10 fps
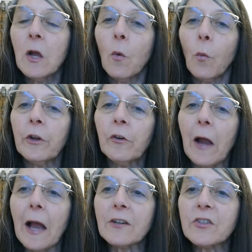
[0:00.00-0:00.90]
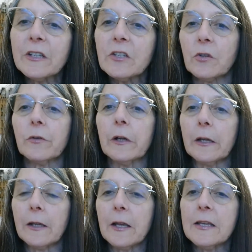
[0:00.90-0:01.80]
what you're actually
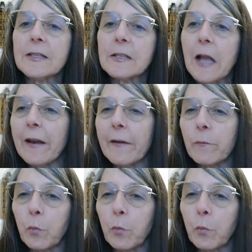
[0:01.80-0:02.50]
doing is kind of